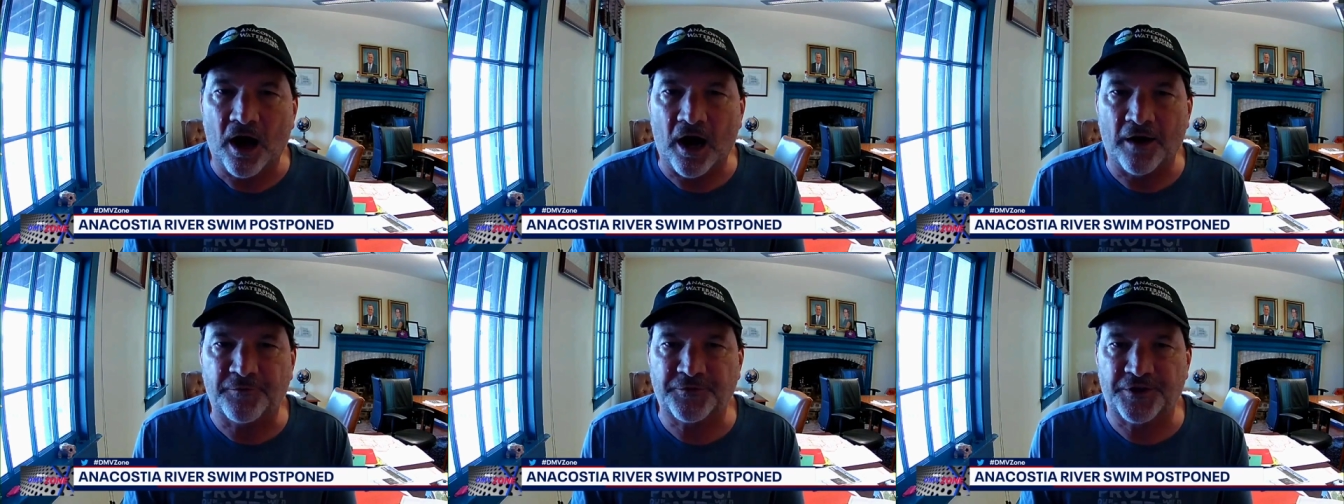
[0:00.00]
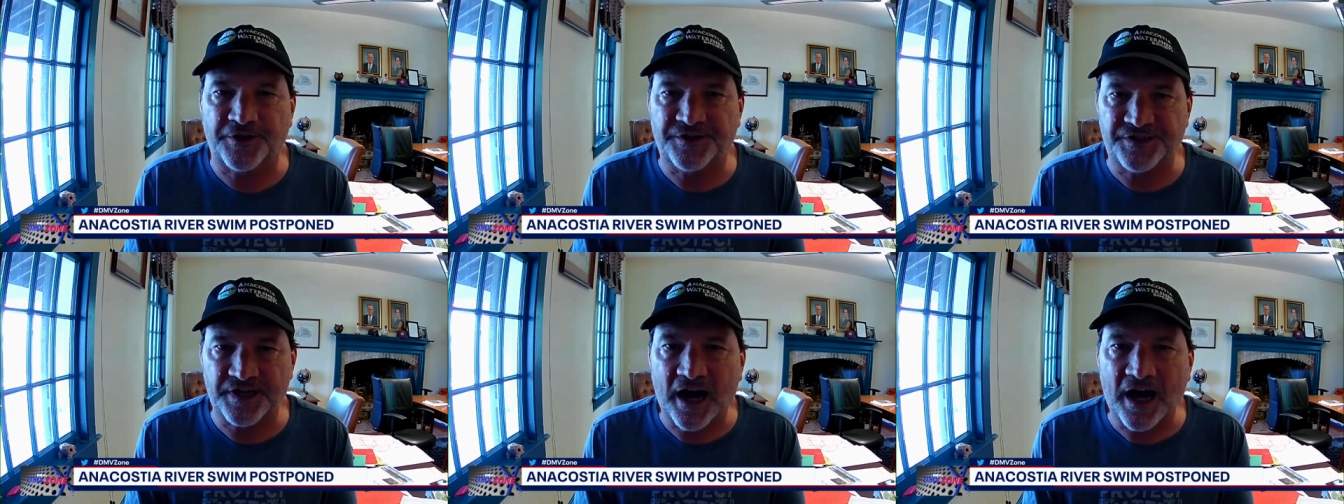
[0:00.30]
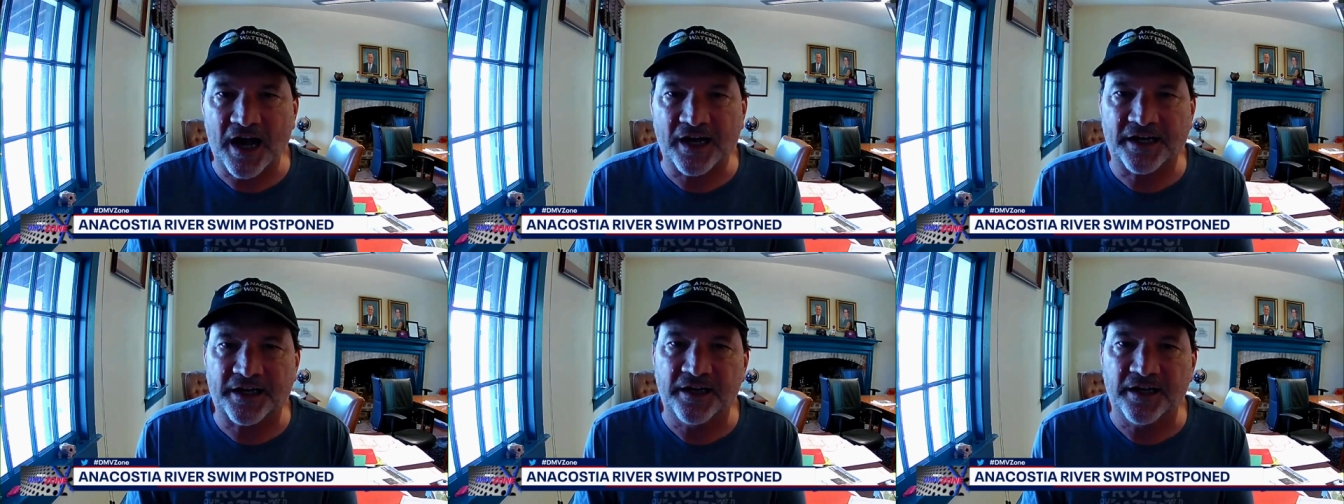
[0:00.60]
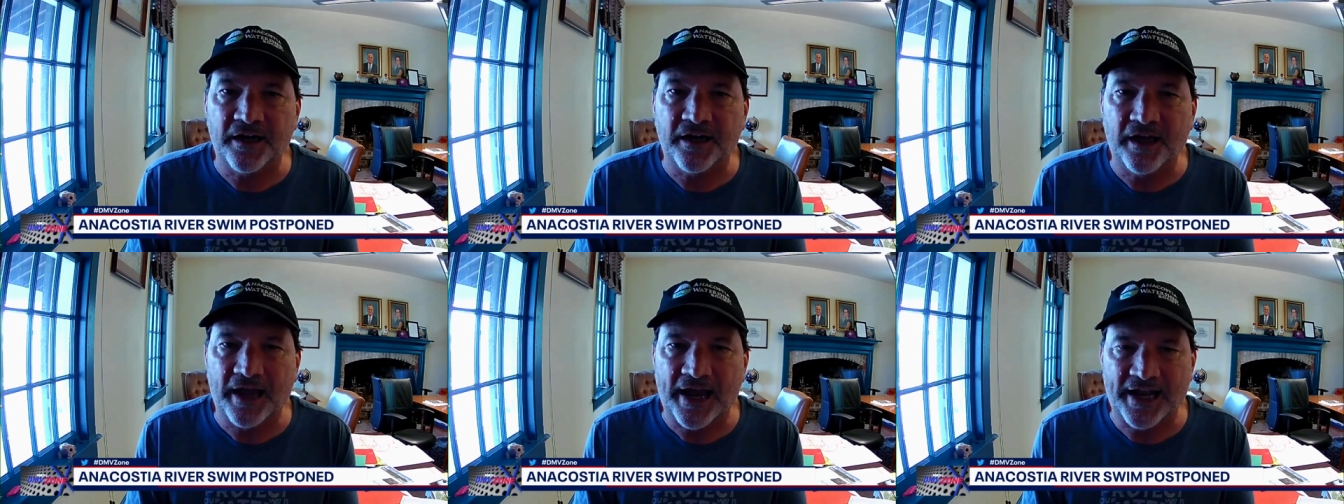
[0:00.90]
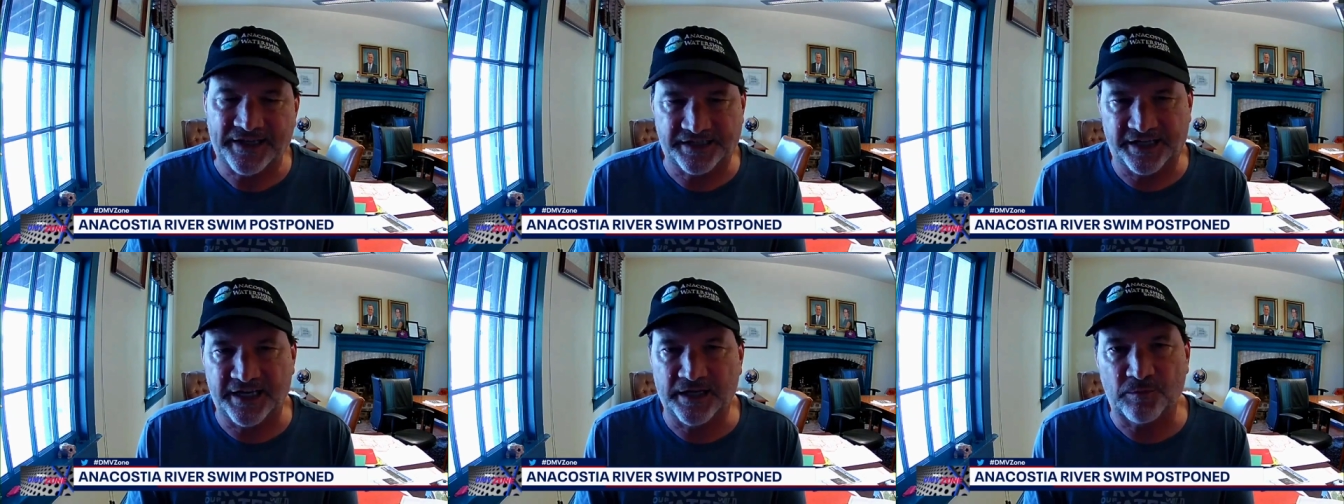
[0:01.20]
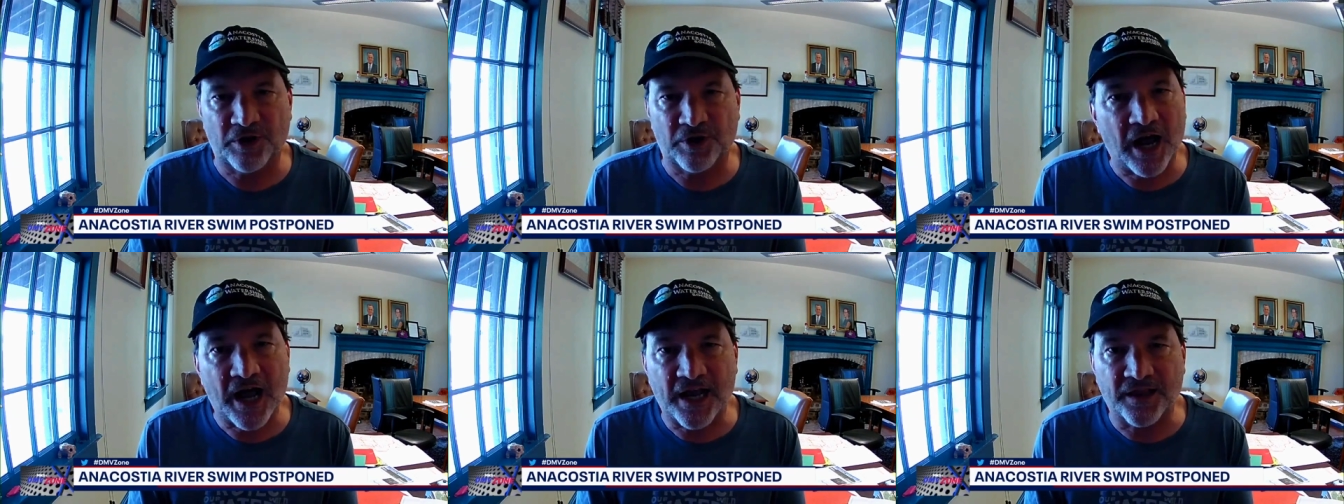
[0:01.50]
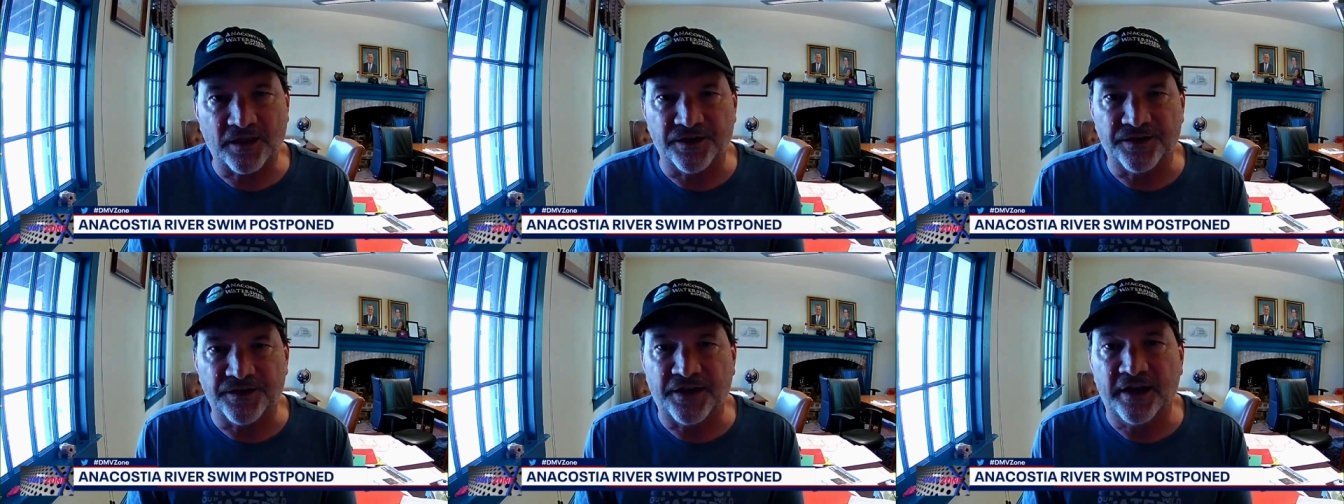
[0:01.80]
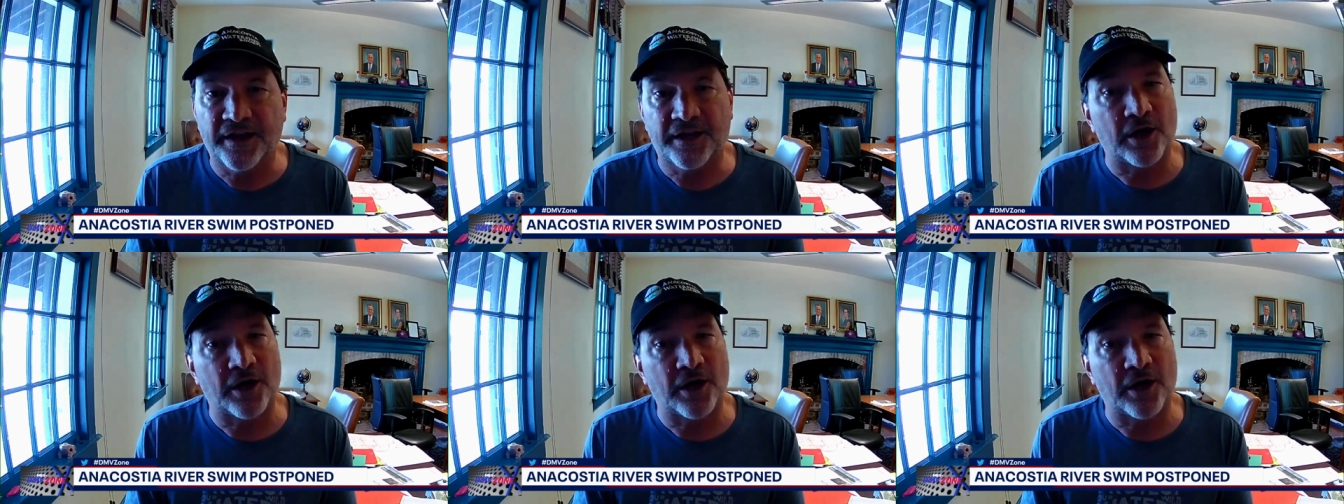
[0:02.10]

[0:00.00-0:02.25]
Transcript: off the dock at Kingman Island.